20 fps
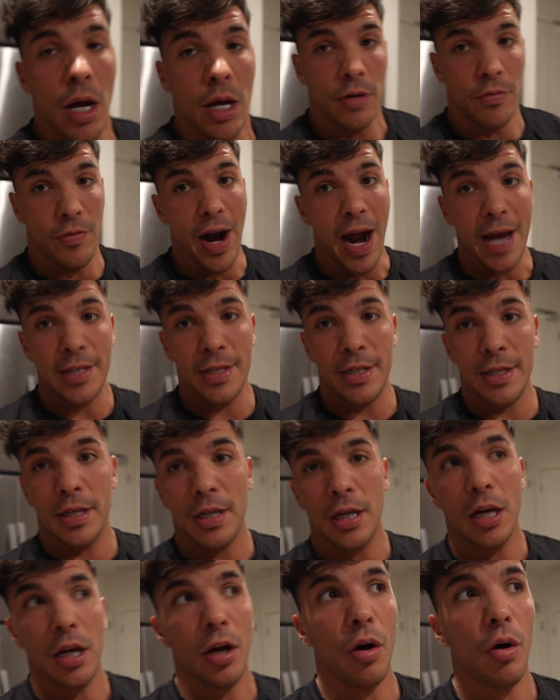
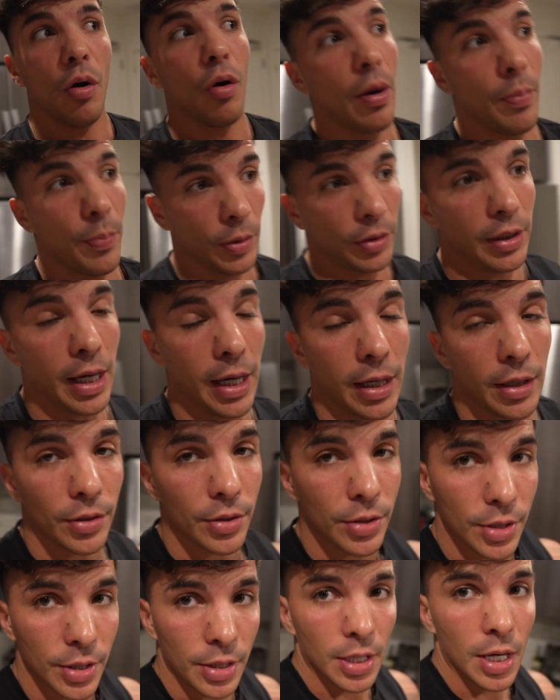rice or
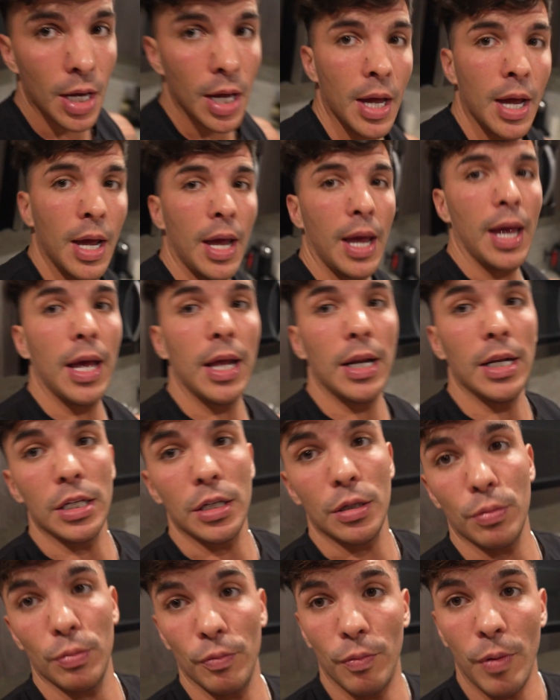potatoes, and
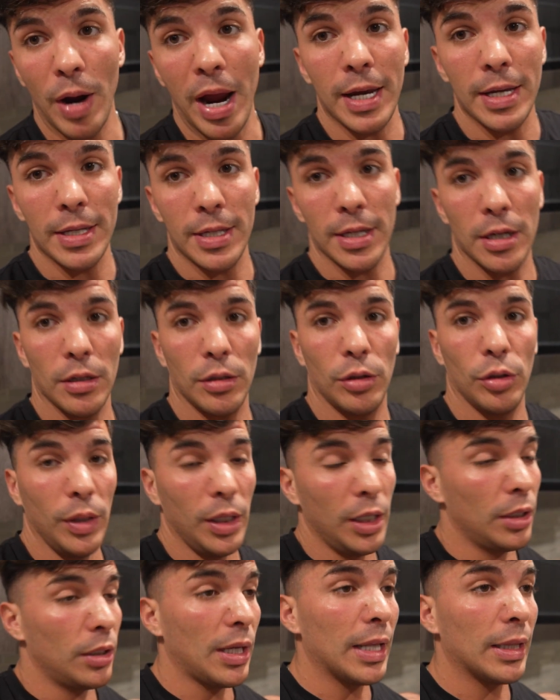it's way easier to
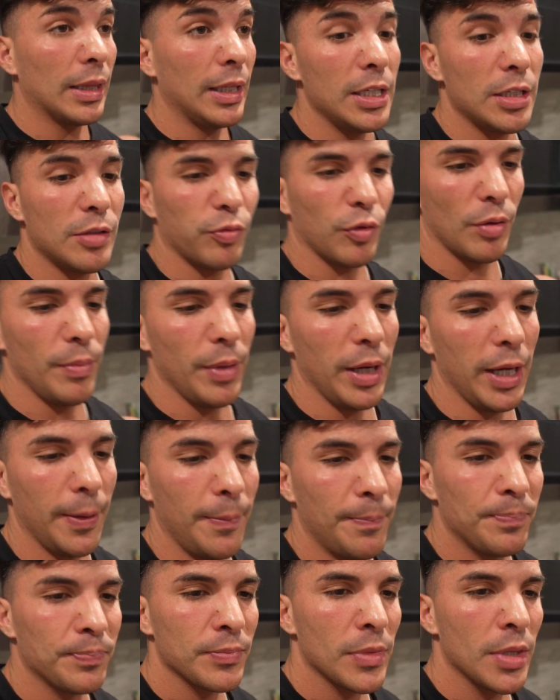eat, at least for
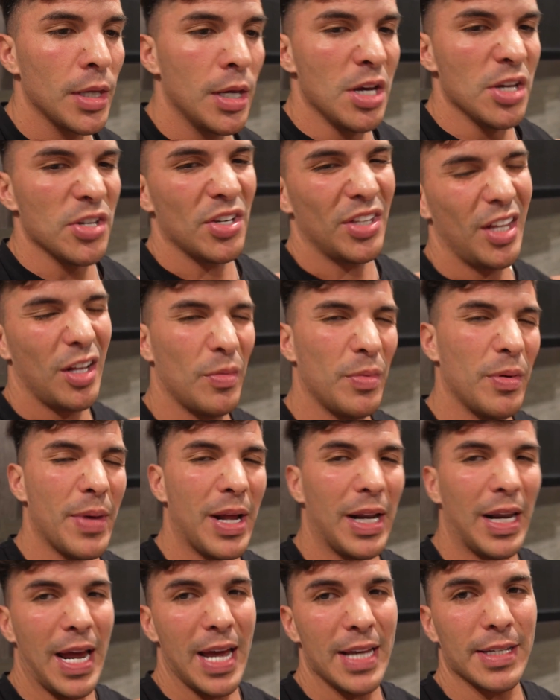me. So that will be
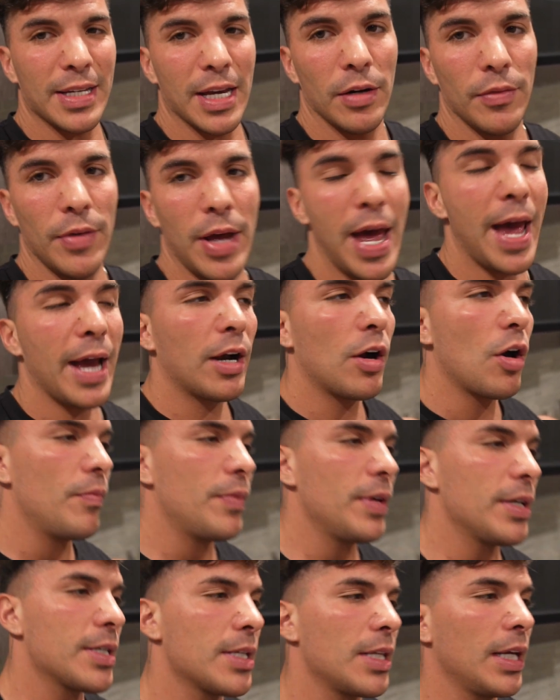my last kind of hack.
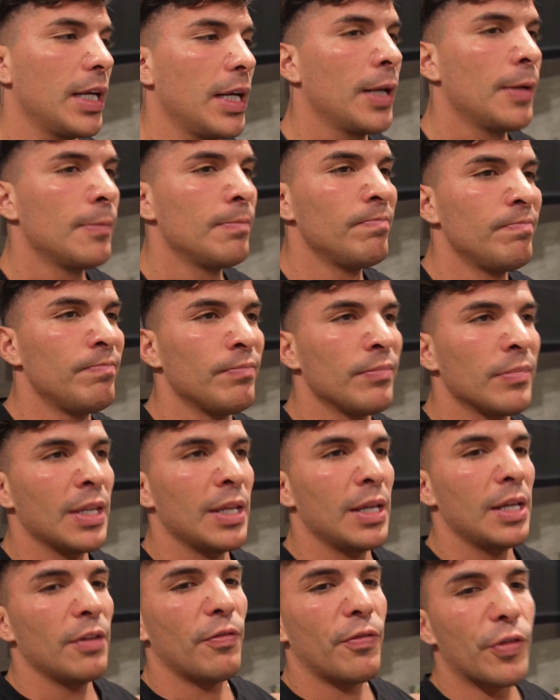Obviously,
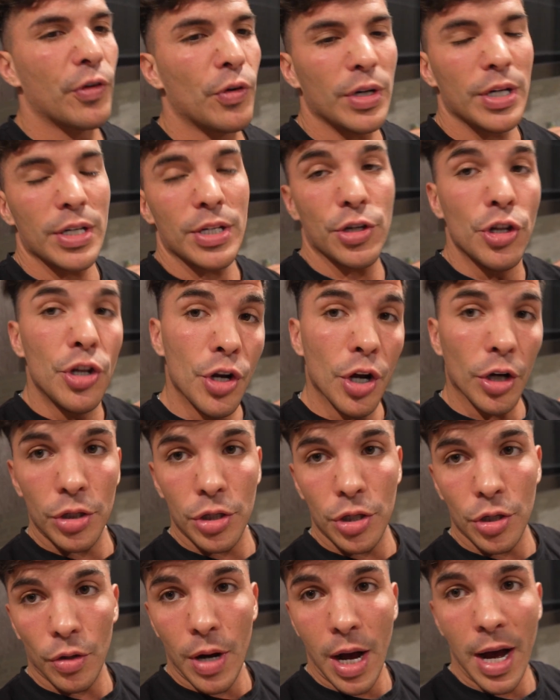fruit is
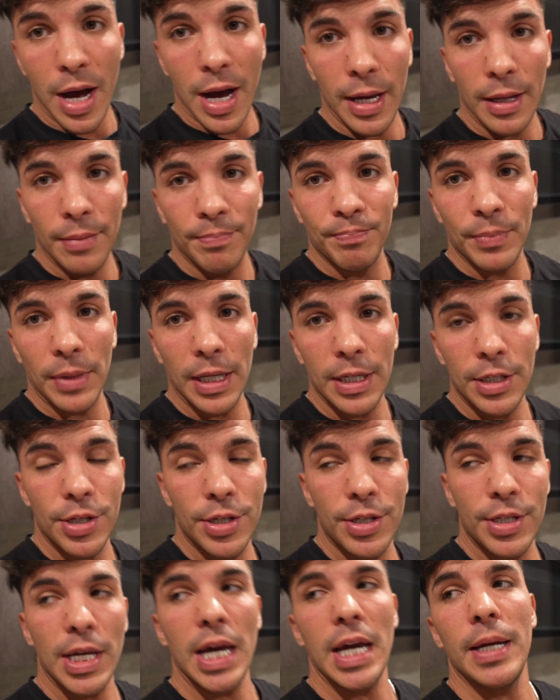not so high, let's
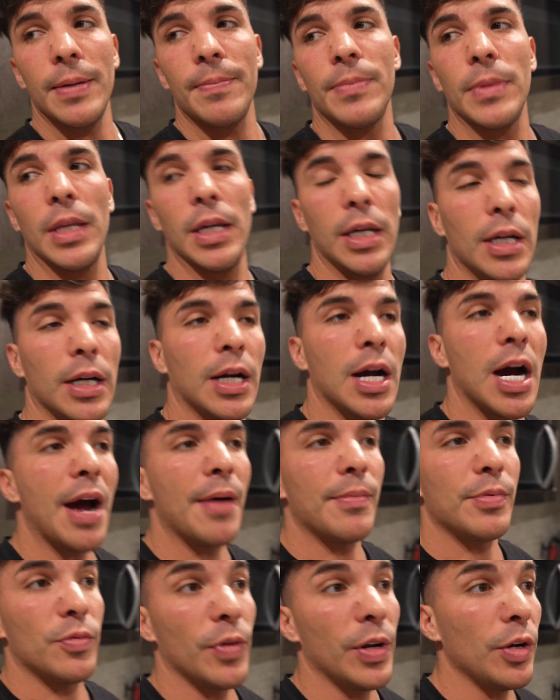just say, in
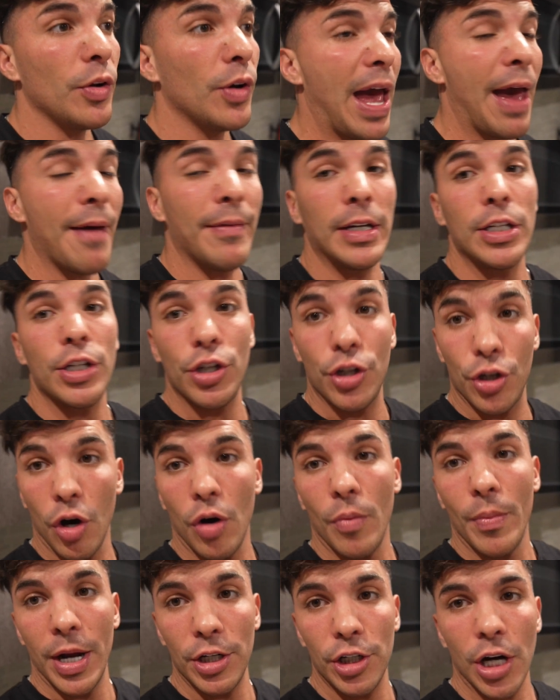carbs when you're having
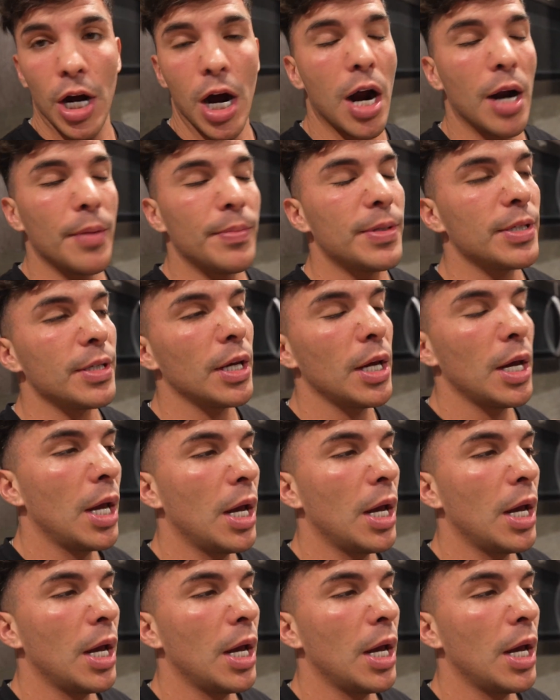so much carbs.